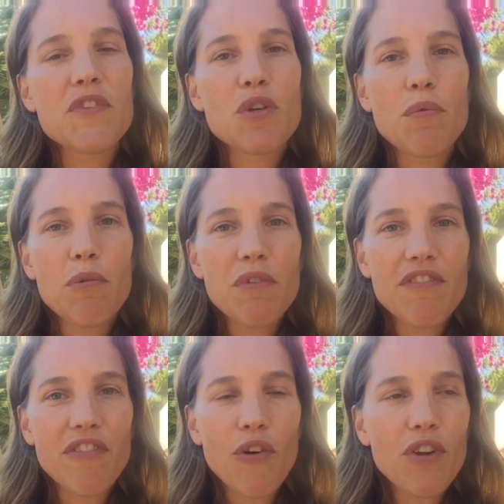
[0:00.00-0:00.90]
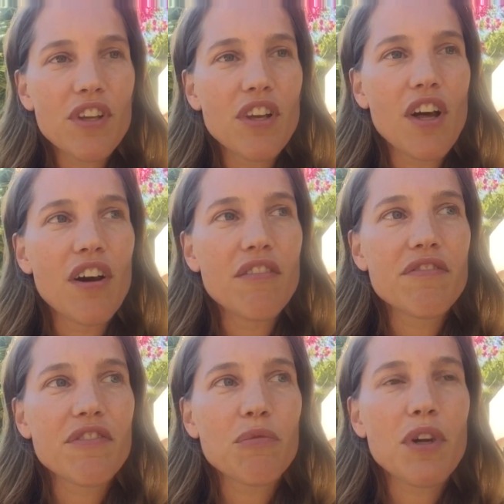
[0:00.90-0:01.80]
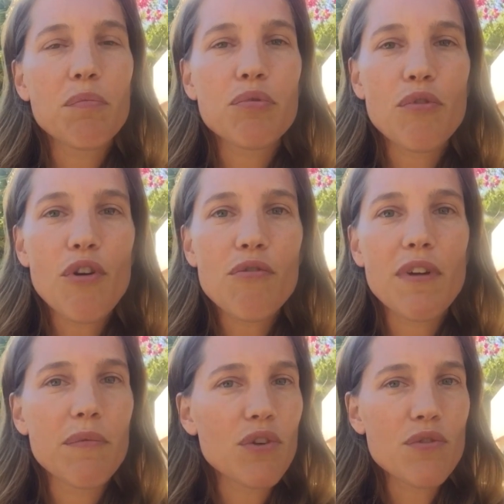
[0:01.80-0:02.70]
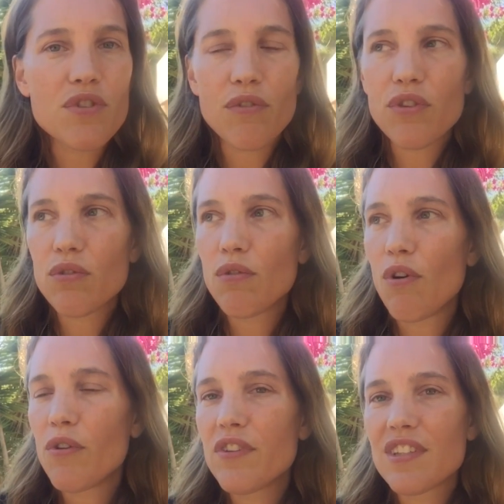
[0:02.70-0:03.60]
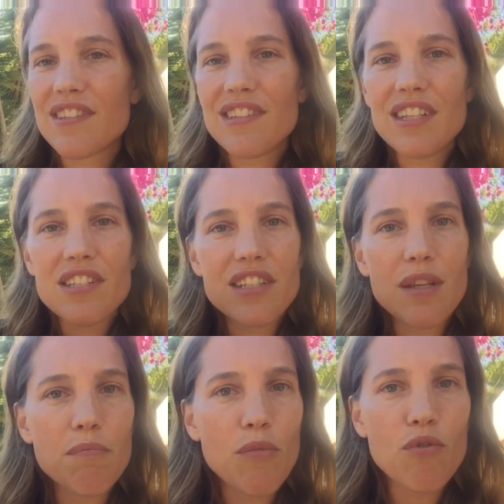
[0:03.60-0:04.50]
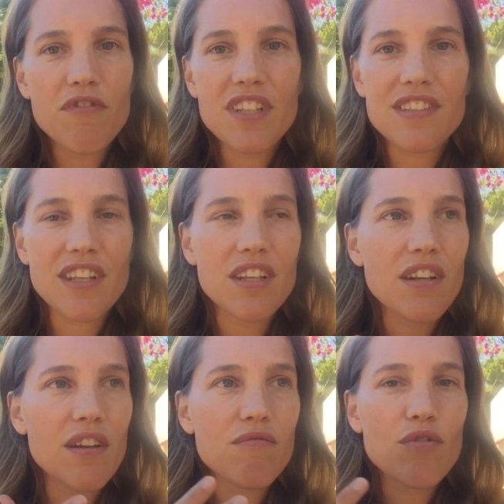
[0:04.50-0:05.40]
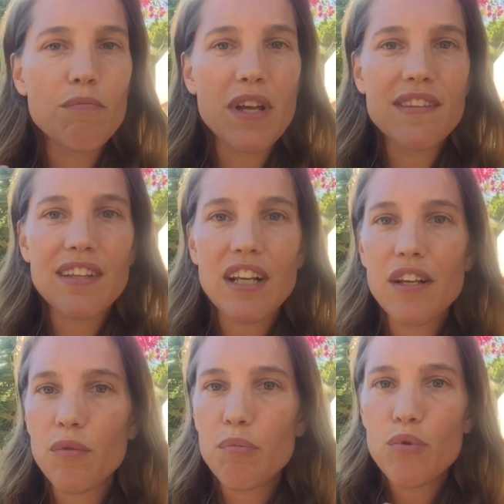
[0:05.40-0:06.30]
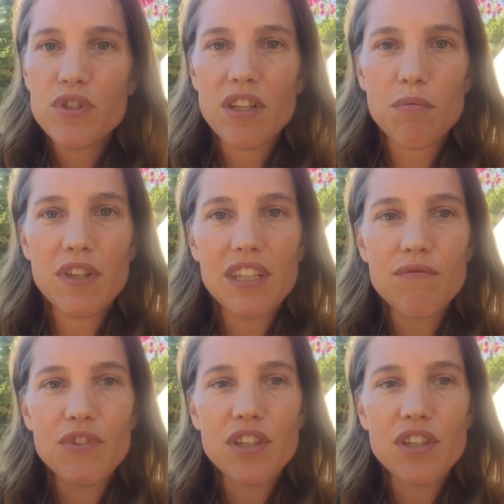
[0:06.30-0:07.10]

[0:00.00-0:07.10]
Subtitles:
So when we fall in love, we're programmed also through all the Disney movies and romantic little books that we,